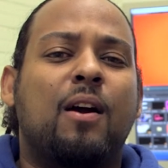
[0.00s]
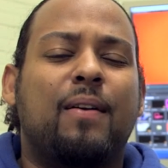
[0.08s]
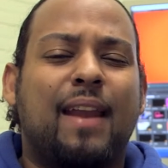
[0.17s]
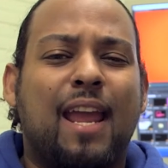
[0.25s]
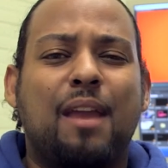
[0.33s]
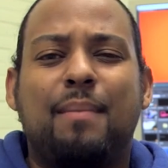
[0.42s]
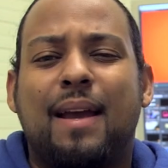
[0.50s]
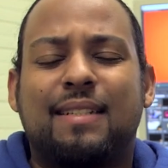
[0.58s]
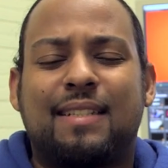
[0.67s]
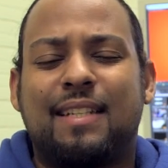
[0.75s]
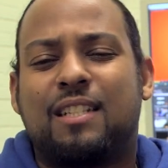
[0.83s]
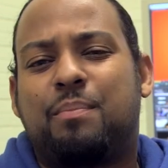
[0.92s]
Her name
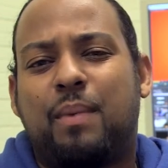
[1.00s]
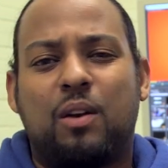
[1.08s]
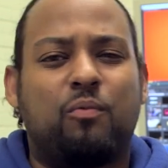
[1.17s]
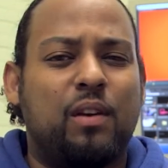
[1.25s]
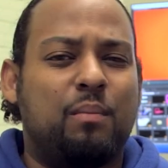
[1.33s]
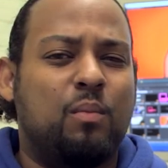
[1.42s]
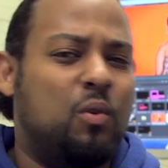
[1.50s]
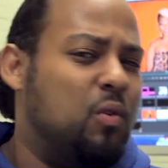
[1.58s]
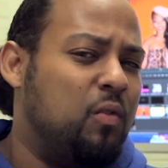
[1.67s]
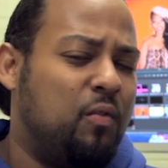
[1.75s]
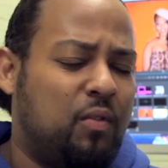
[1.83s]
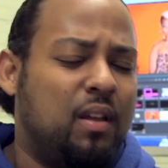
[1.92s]
has since been
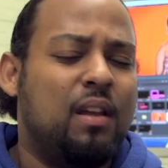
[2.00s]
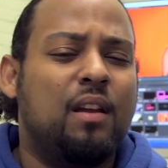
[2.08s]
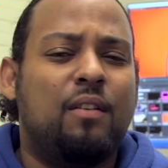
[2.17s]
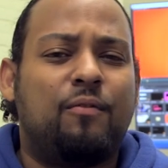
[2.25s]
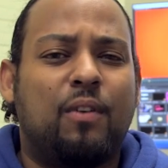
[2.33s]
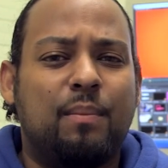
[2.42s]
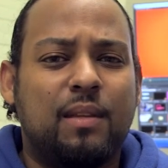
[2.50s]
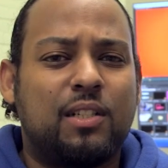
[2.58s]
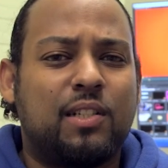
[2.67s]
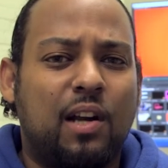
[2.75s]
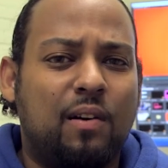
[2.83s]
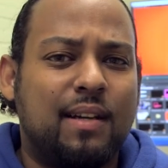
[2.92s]
removed from the
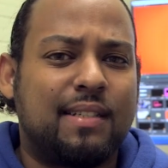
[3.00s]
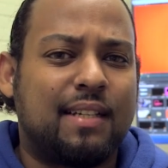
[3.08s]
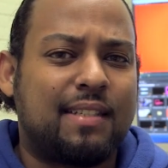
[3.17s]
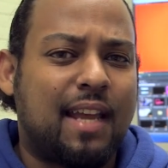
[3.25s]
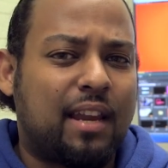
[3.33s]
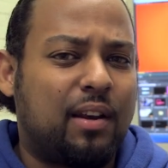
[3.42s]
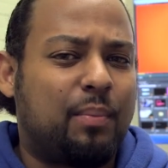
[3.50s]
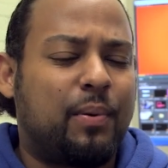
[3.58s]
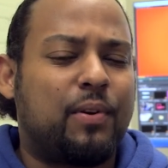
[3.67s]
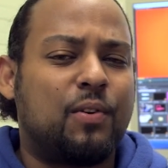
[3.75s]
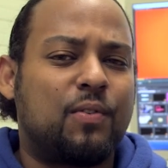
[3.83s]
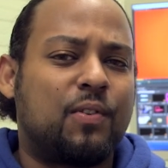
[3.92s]
show as executive
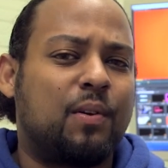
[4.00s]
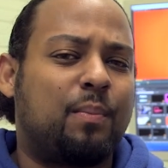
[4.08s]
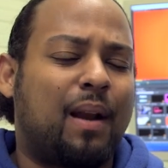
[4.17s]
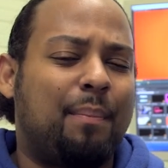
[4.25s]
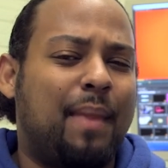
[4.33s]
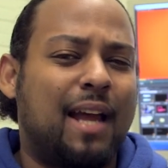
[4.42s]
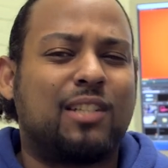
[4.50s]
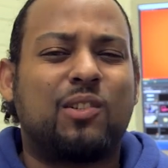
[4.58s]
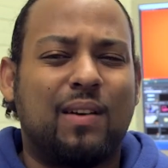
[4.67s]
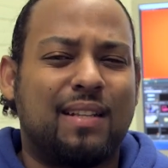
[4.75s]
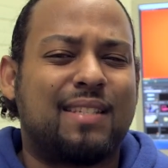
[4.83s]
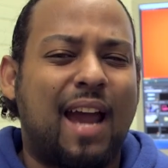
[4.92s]
producer, but I'm not
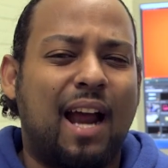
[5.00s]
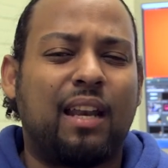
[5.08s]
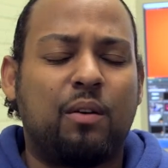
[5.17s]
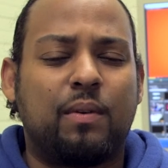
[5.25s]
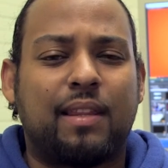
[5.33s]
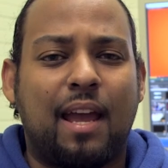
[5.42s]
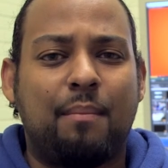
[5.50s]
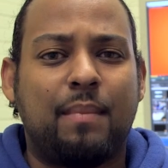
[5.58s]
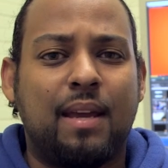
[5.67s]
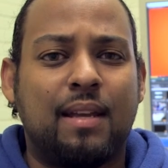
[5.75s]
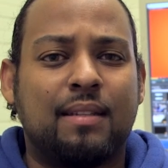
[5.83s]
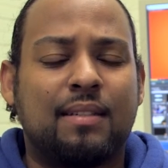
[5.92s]
sure entirely what that
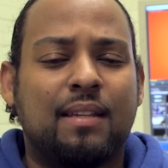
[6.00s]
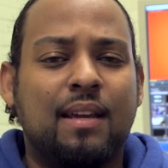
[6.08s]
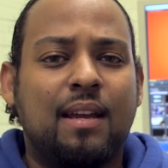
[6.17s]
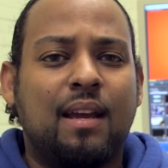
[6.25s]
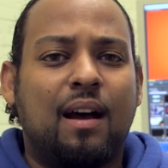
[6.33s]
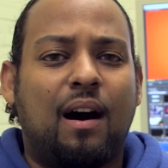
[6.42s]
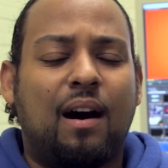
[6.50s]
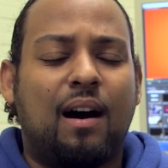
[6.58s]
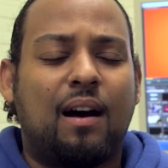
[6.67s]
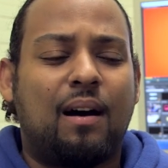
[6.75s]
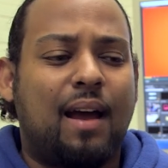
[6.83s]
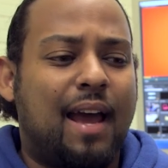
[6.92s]
means,
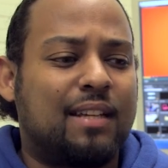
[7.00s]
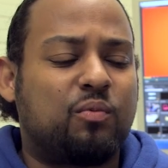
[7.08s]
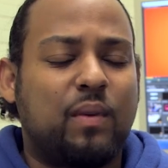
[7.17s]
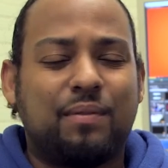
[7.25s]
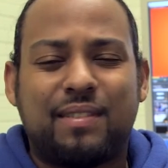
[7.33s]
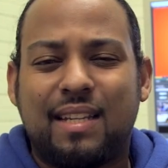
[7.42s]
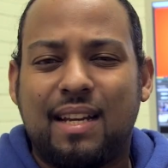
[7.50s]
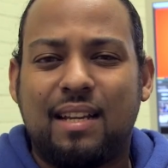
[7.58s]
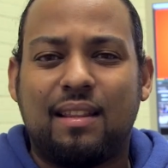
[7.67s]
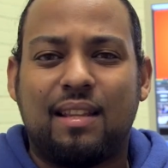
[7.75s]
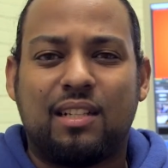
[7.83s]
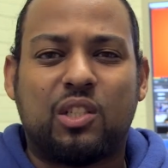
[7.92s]
as we've
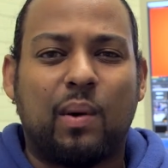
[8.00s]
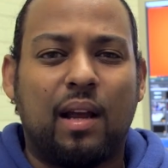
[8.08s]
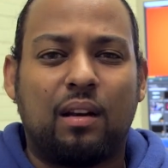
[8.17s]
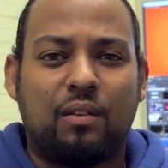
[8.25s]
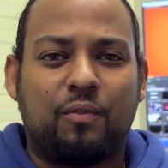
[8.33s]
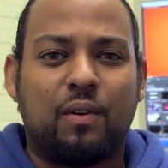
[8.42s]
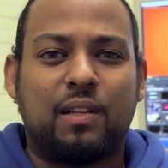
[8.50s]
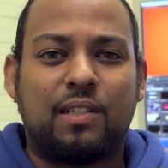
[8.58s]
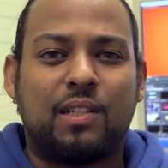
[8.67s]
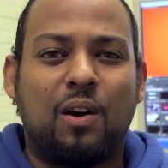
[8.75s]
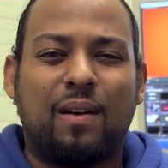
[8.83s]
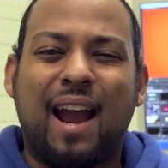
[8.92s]
seen the trailer for the
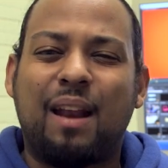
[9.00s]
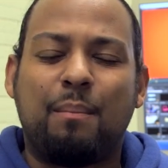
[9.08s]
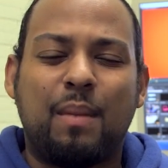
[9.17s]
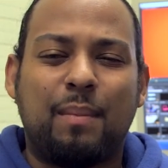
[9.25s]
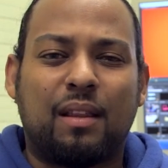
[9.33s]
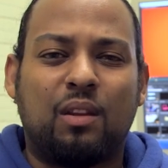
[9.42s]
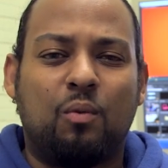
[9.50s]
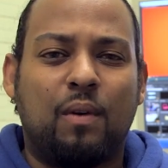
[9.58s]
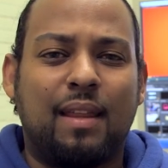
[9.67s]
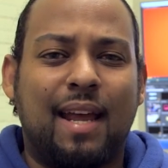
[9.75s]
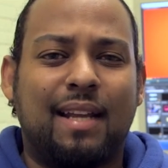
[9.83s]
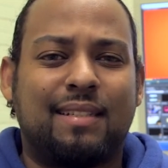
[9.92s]
show kind of mimic the
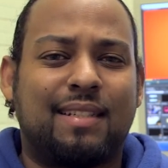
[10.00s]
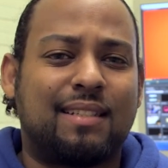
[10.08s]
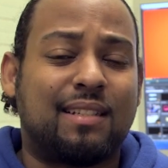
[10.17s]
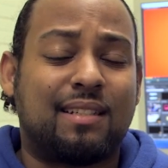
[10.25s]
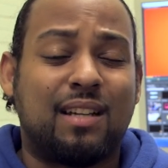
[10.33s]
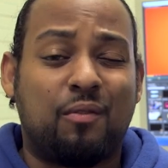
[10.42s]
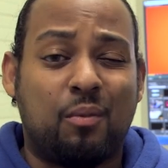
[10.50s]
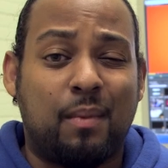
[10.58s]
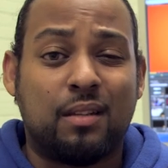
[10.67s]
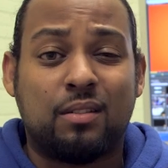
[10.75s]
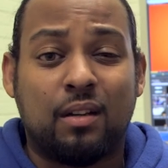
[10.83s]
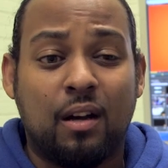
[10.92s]
one that existed several
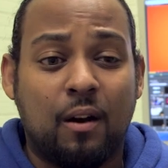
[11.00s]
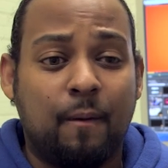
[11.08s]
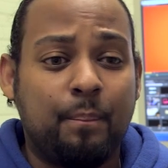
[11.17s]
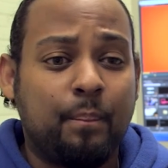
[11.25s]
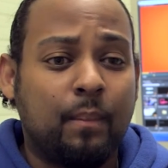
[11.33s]
months ago.